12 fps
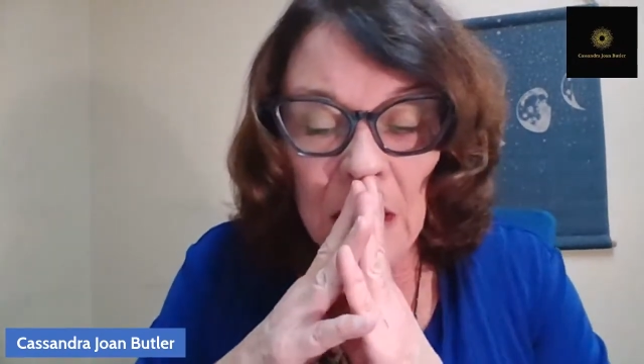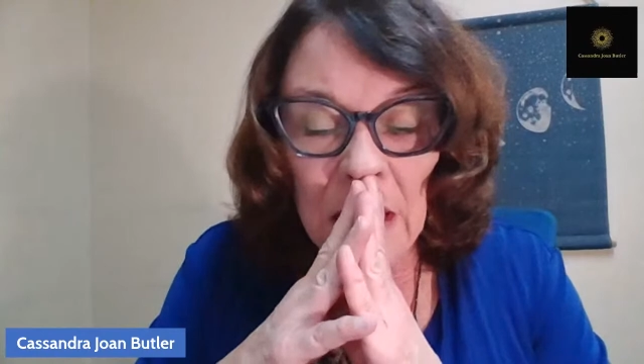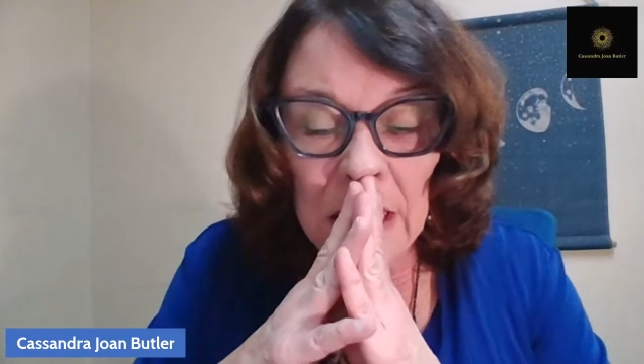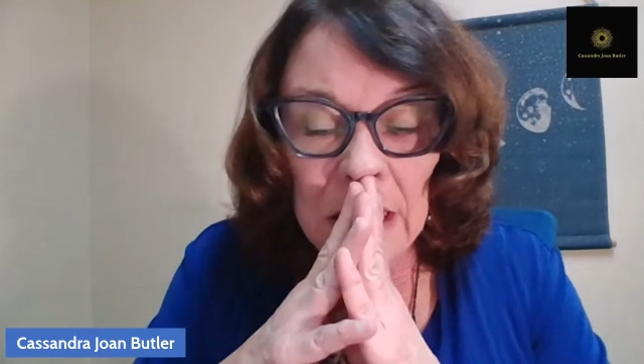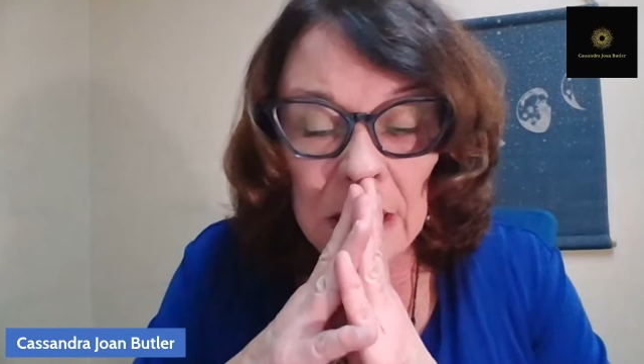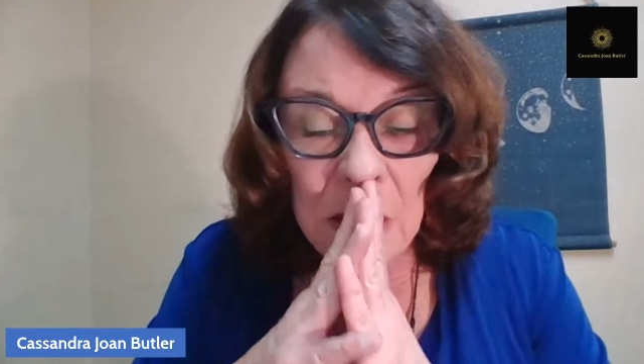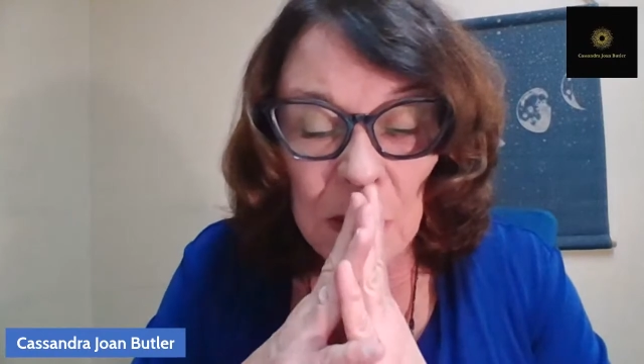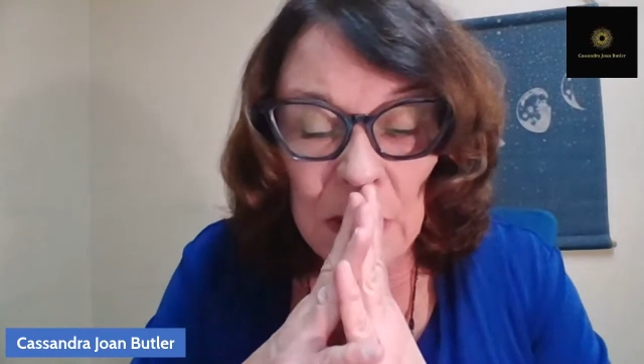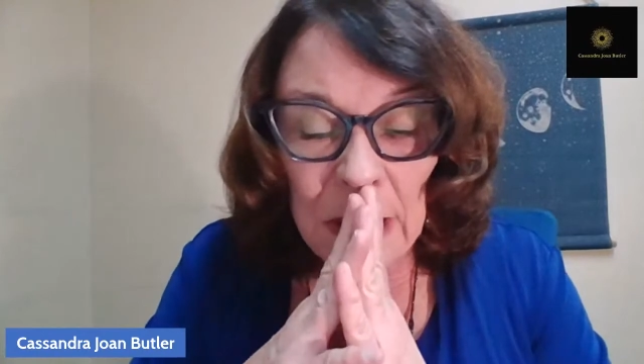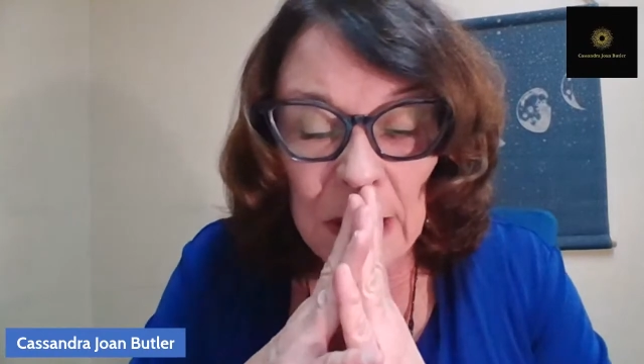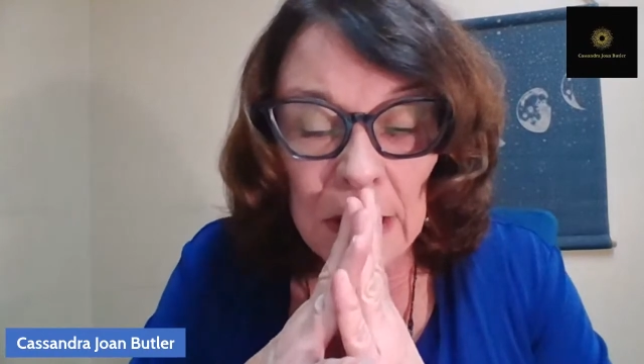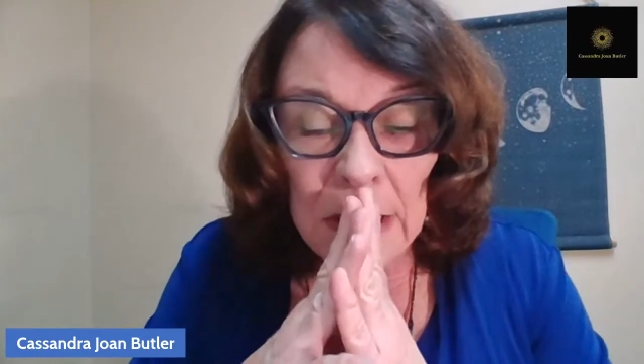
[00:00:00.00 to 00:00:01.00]
it's so
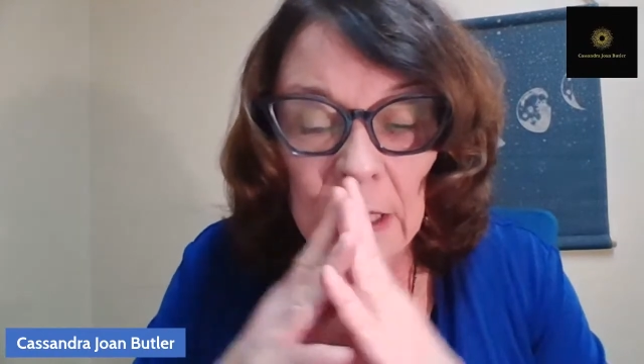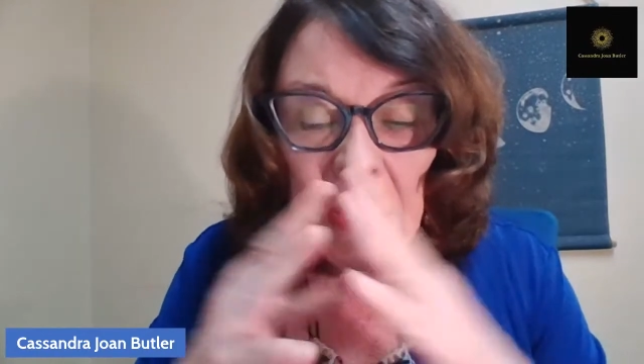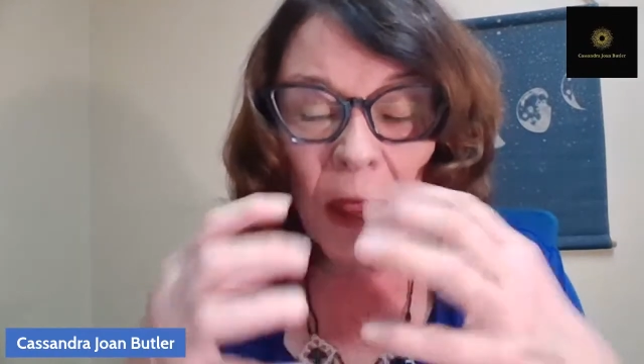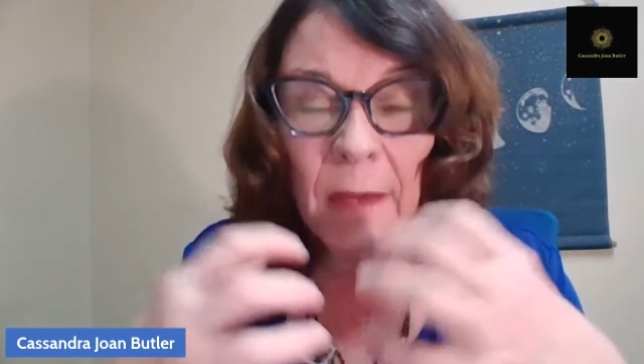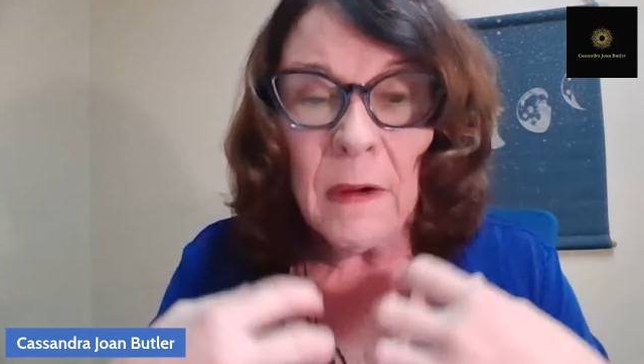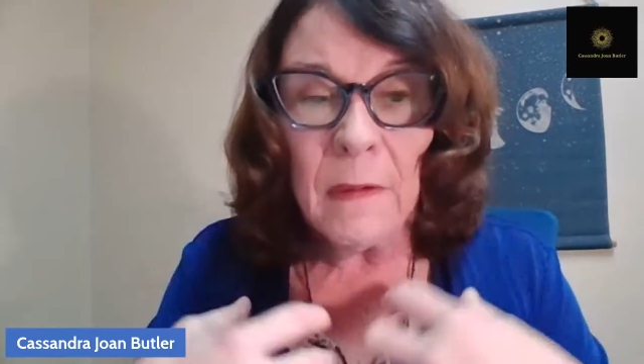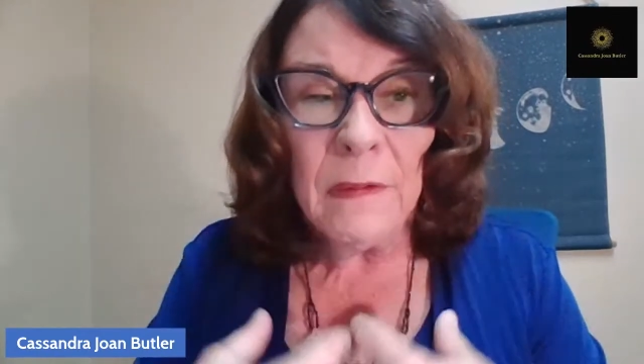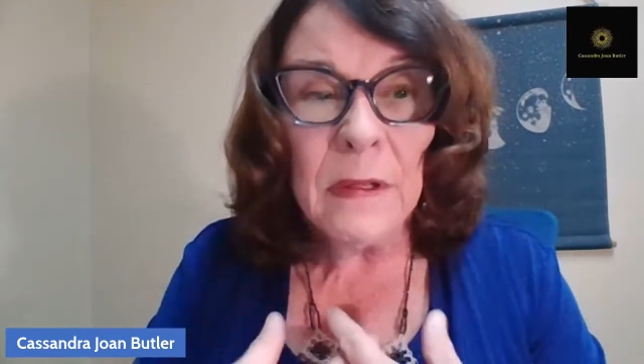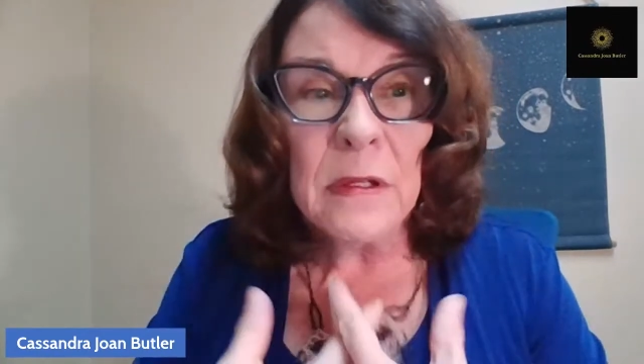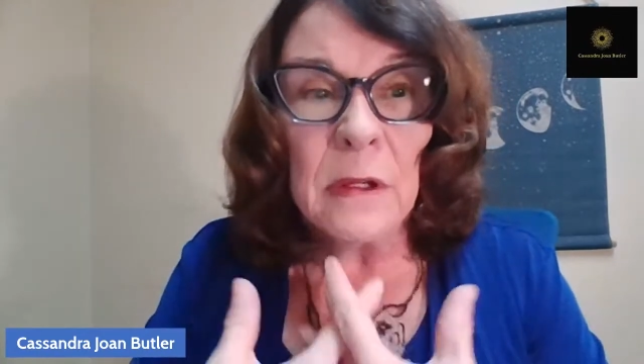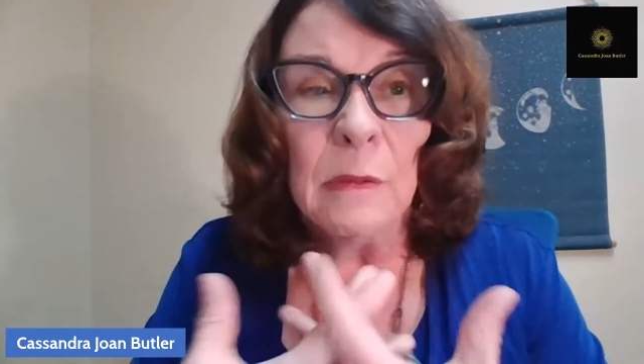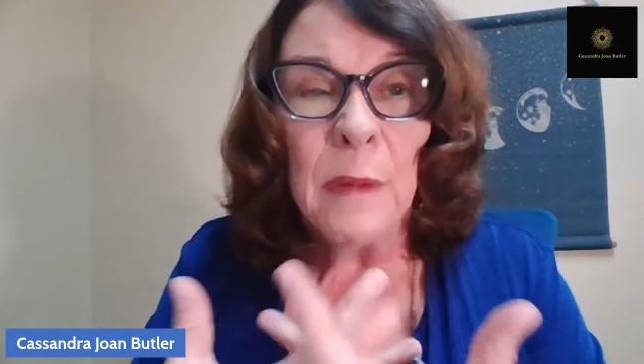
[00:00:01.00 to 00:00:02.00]
easy to have our
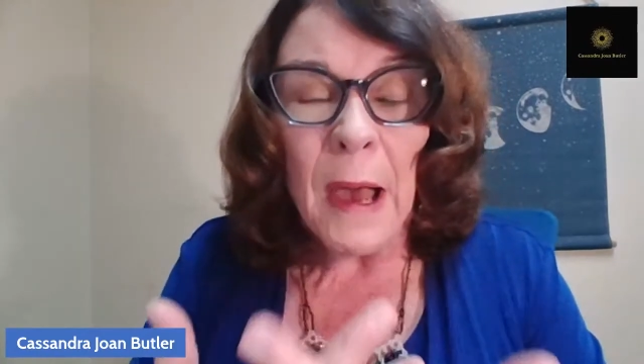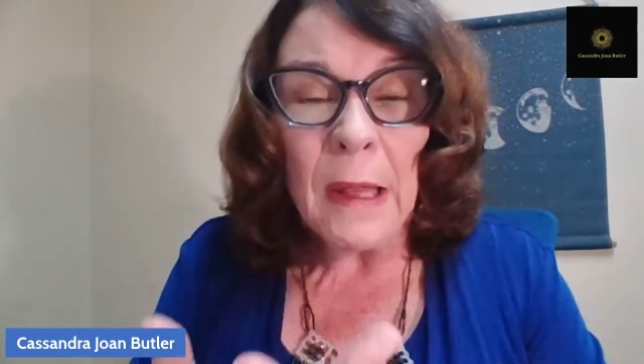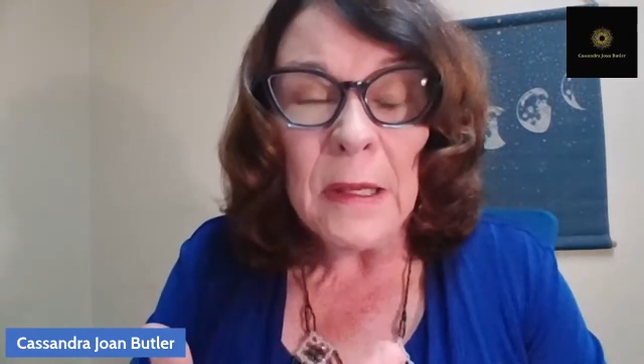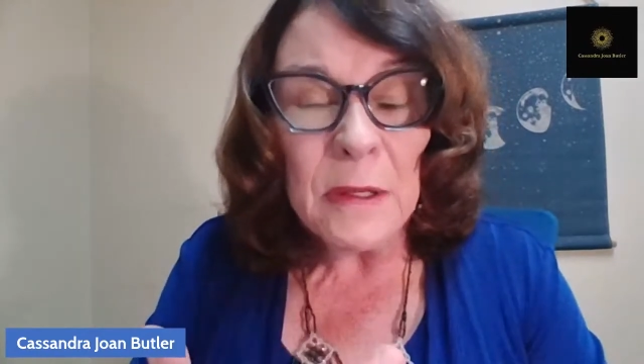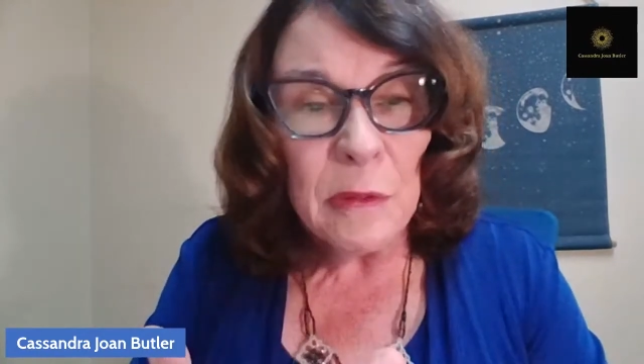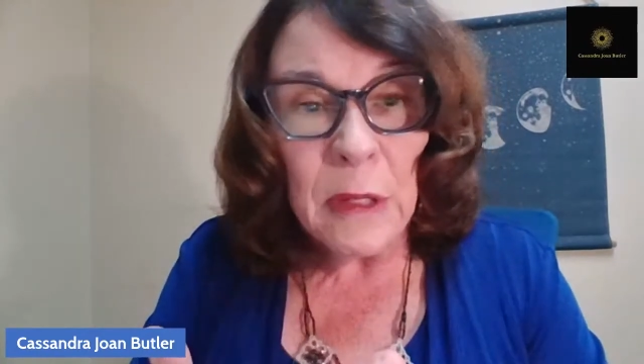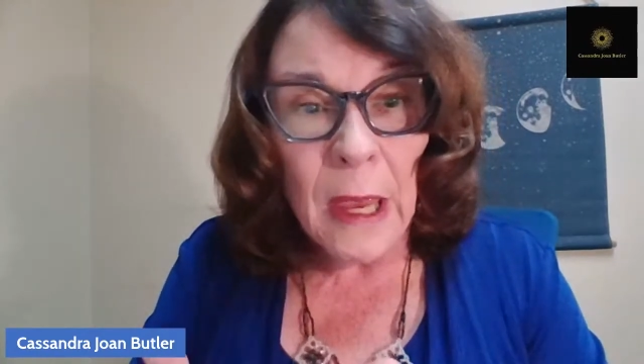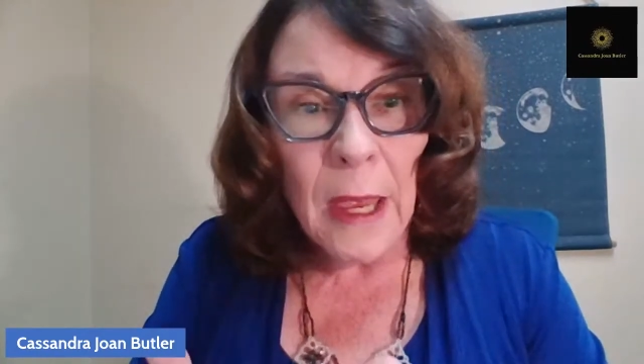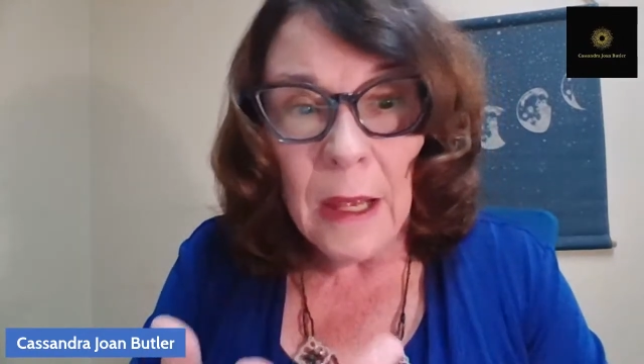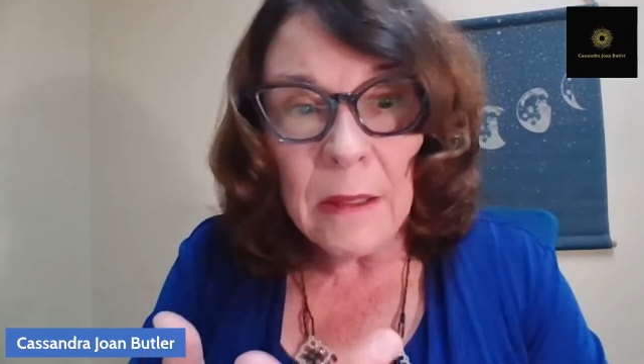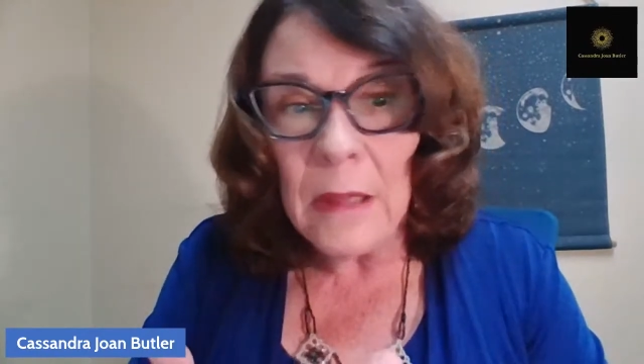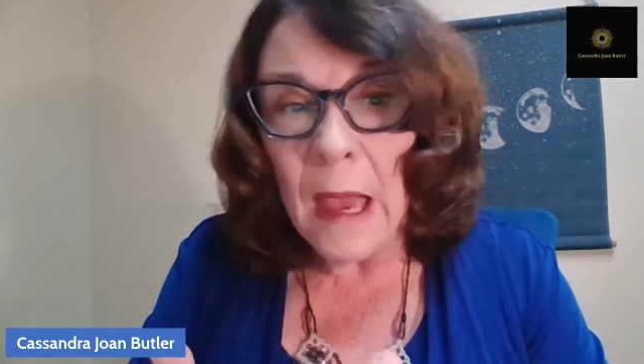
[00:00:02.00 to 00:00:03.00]
physical bodies react.